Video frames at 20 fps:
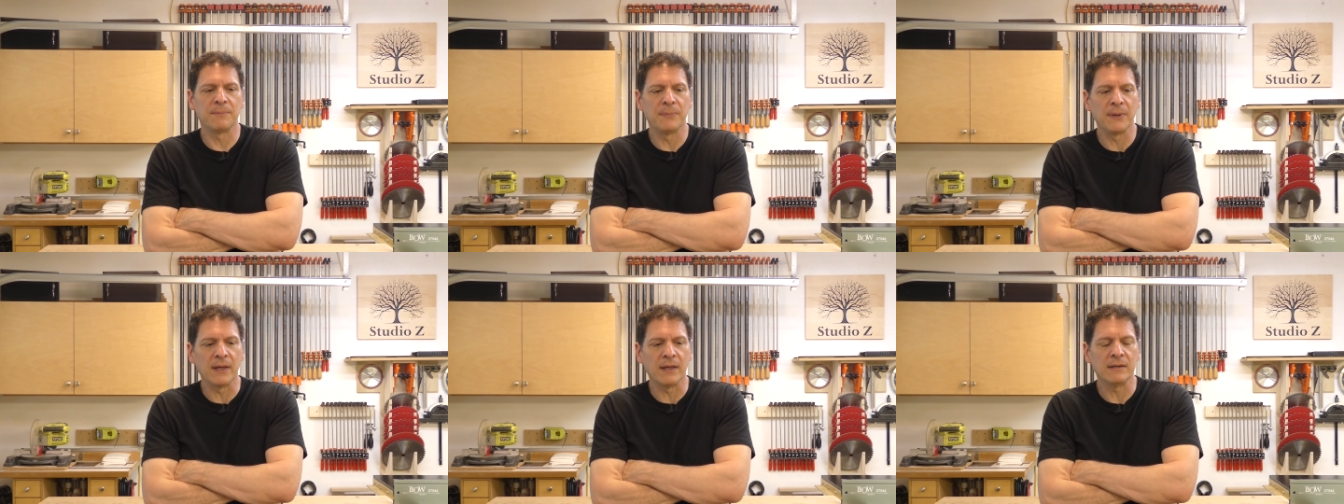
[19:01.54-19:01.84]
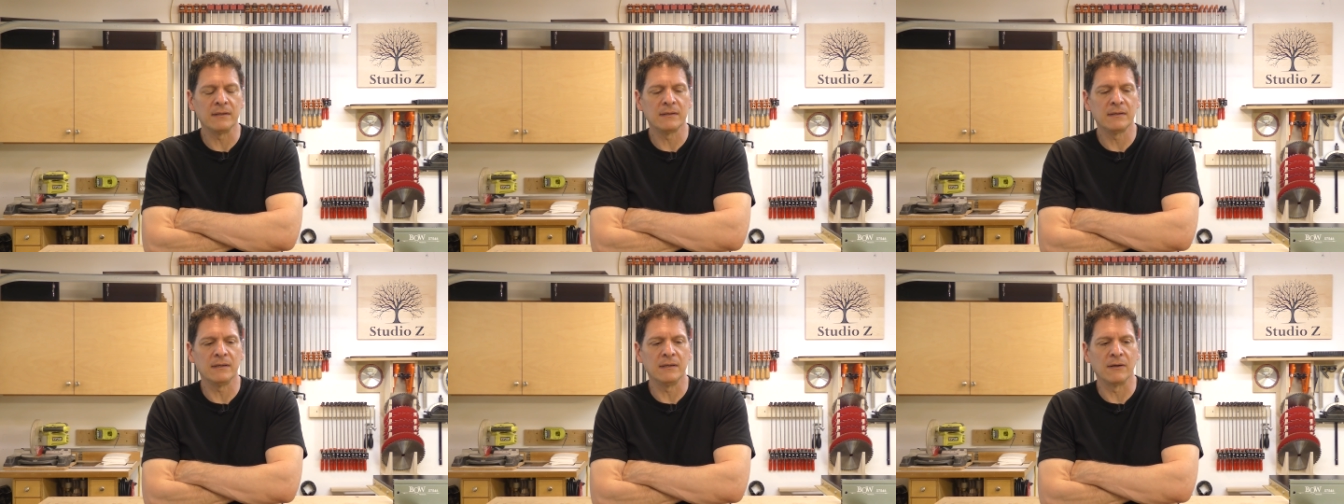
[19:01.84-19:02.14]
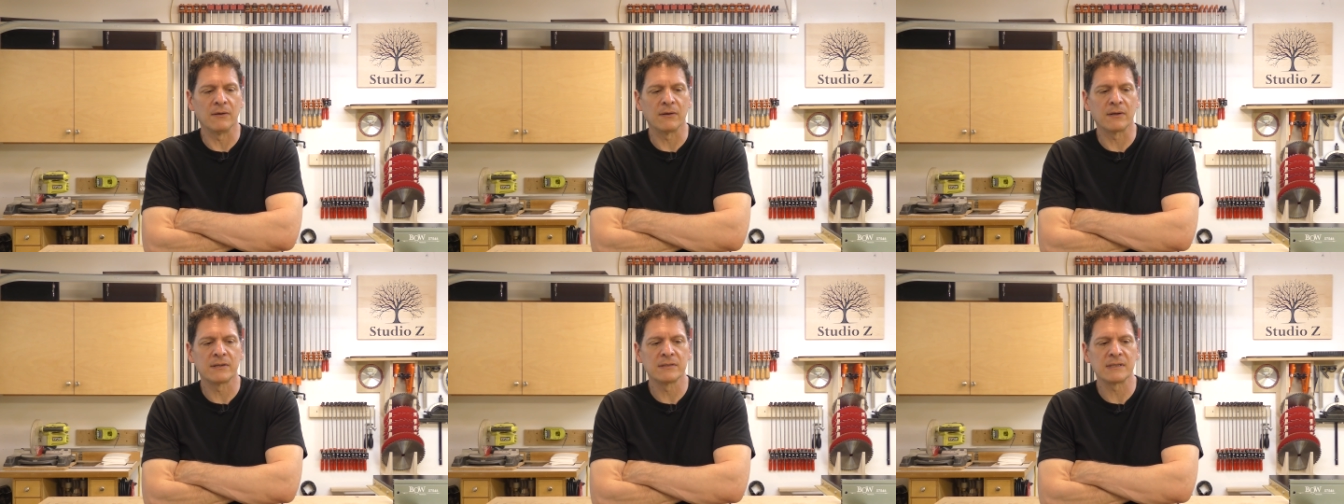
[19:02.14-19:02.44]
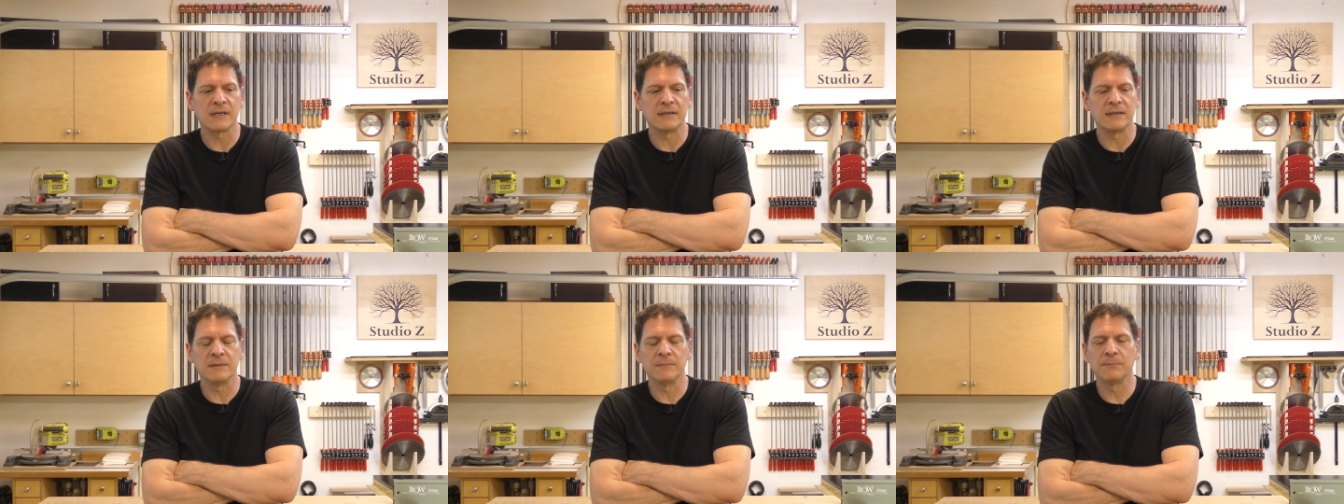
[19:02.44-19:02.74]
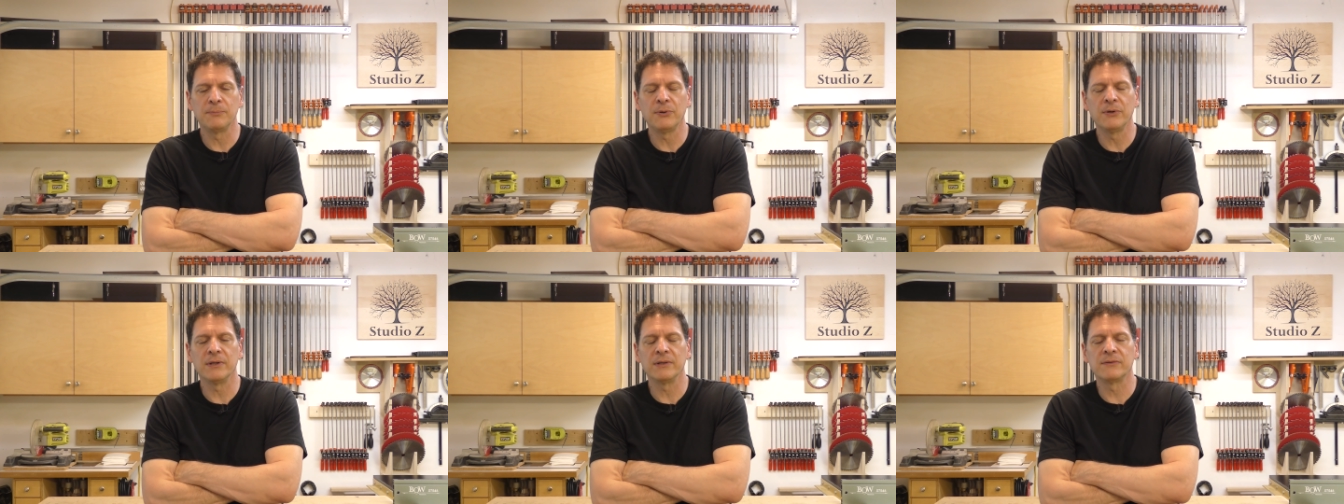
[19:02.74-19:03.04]
bit, you know, because I
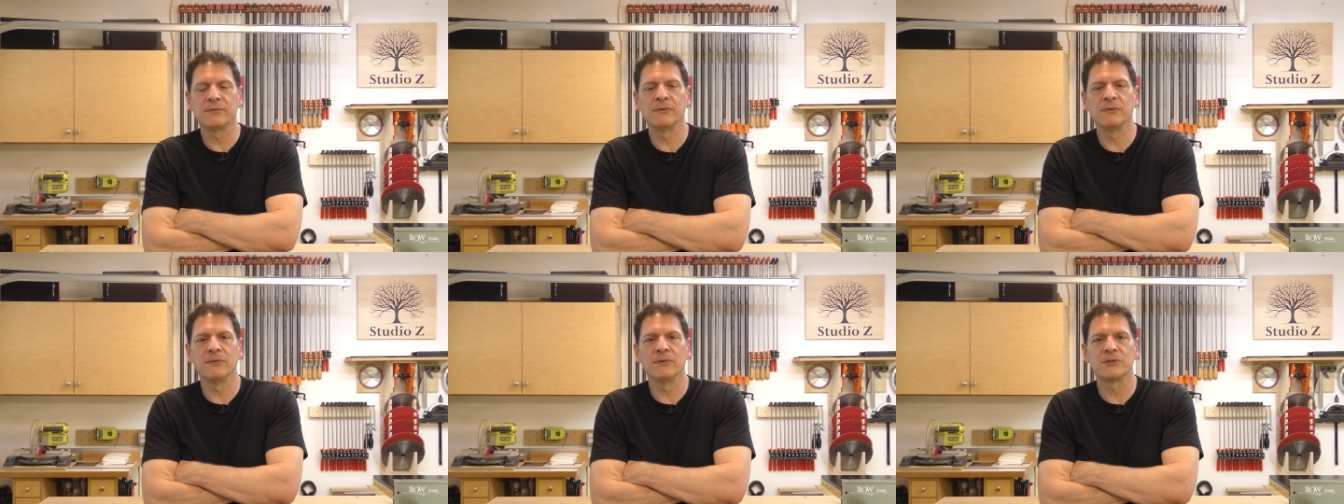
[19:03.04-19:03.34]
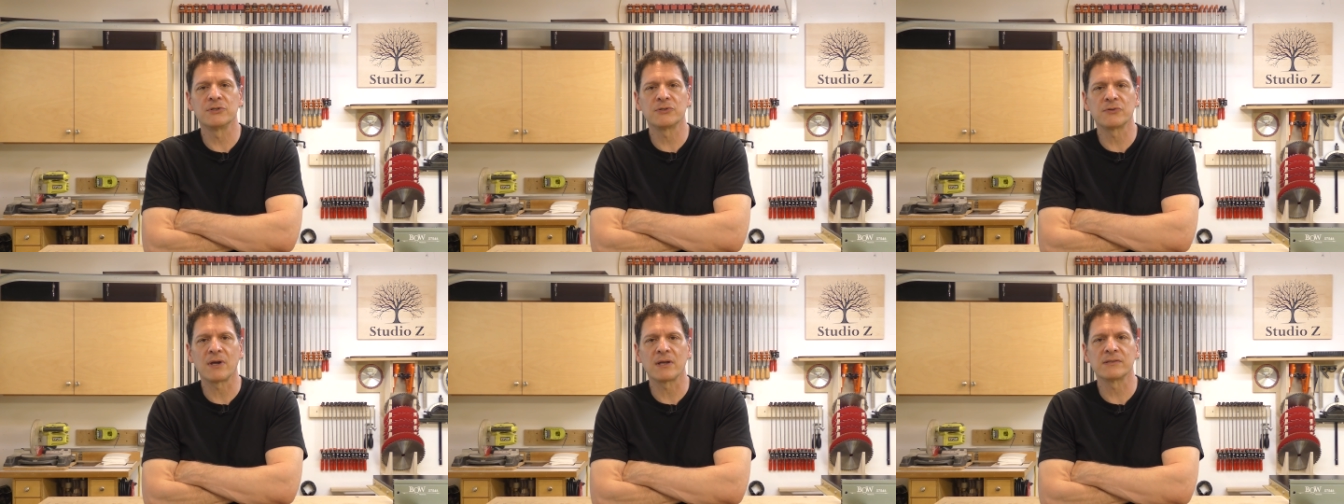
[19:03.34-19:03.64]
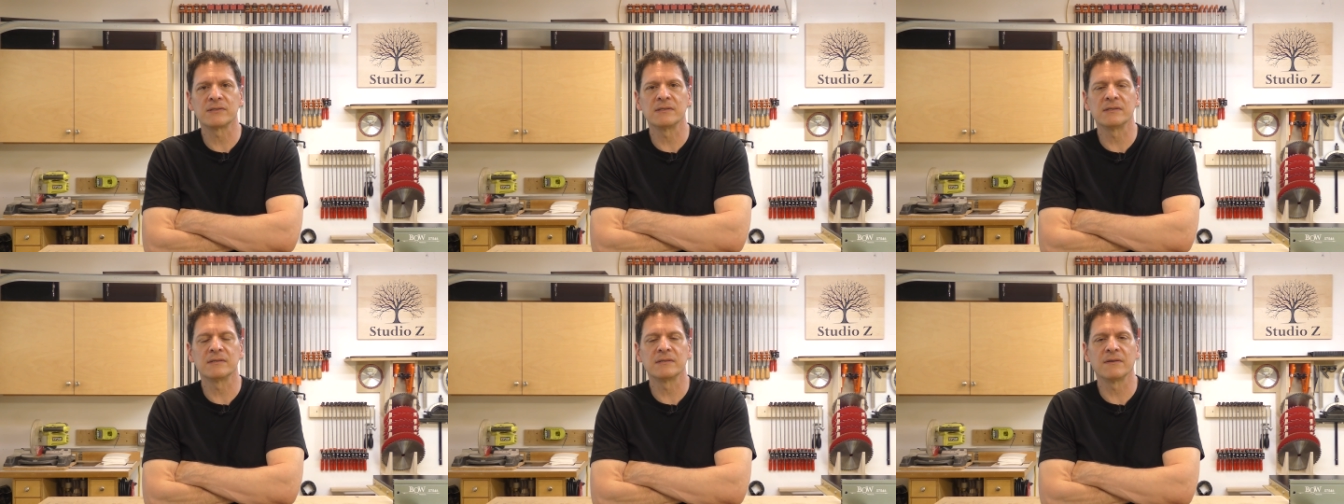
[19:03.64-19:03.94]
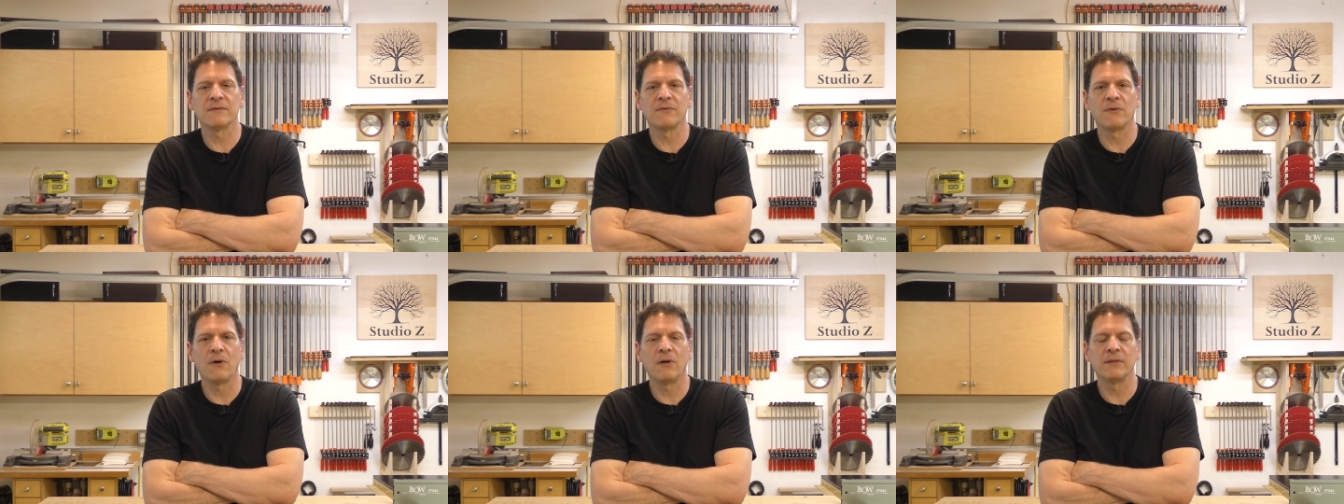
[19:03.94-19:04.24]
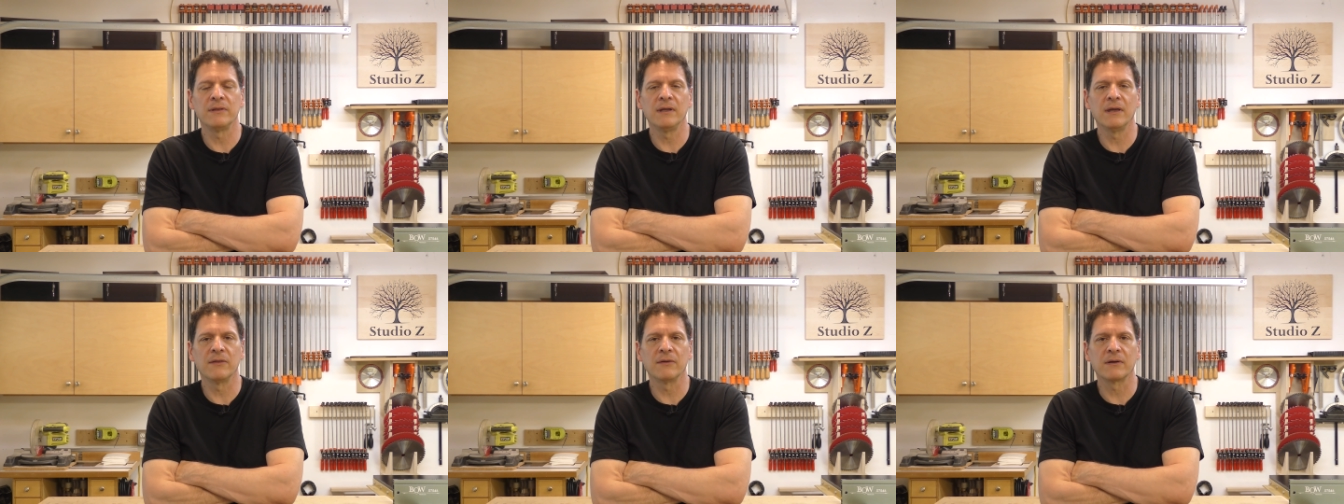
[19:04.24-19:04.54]
didn't put it through the stresses of
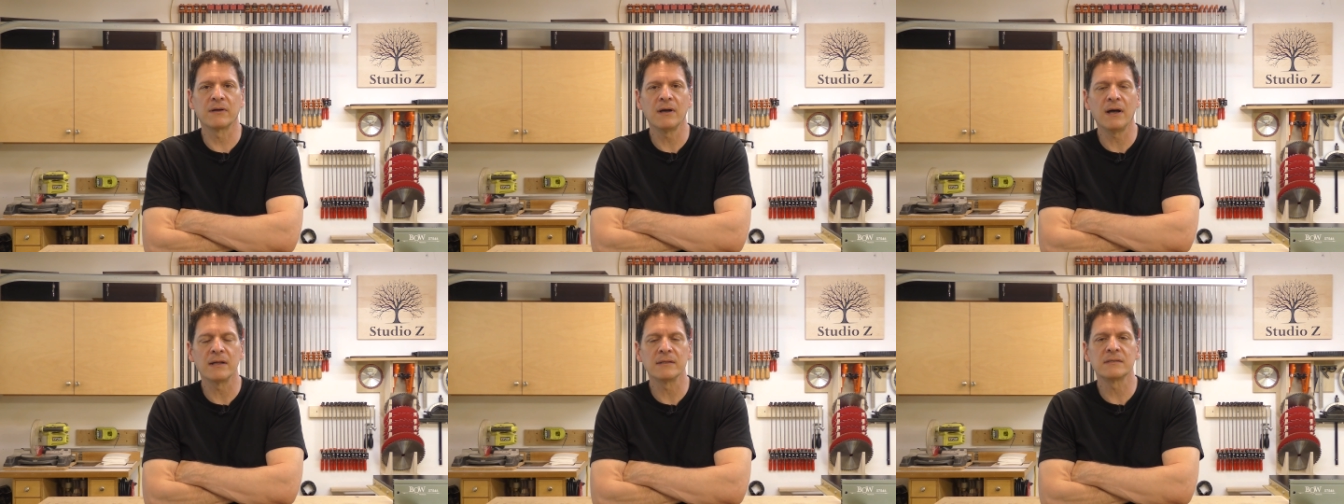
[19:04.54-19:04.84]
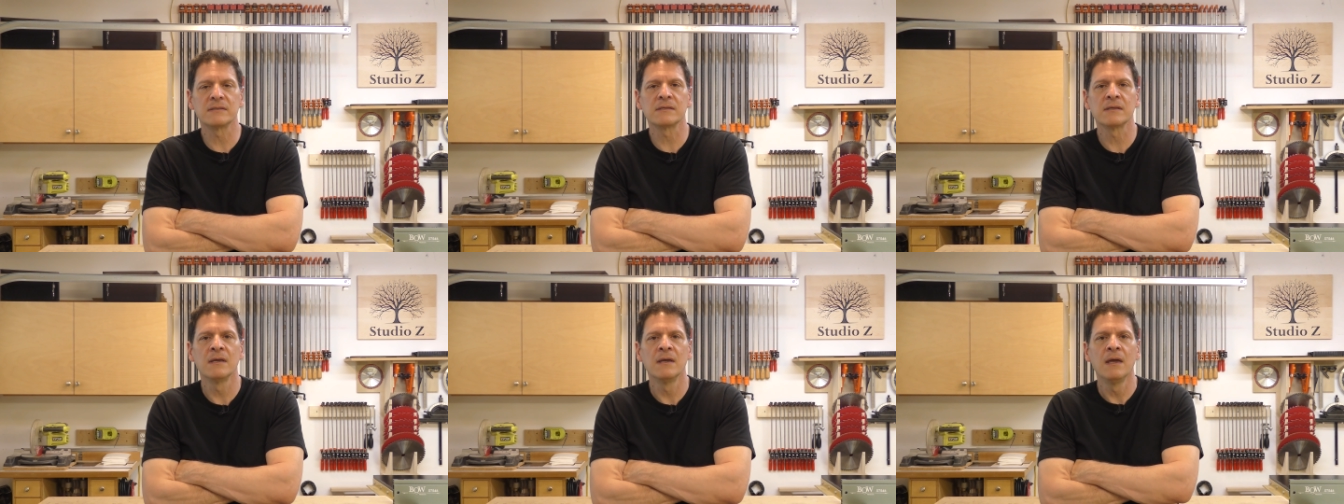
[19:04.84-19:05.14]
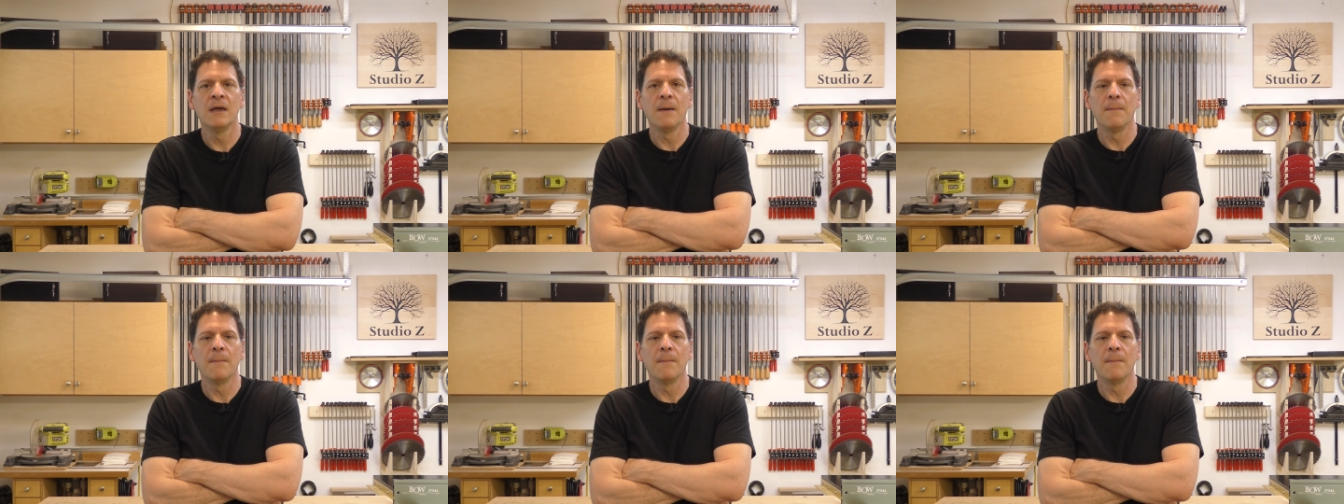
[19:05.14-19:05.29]
all the other cuts,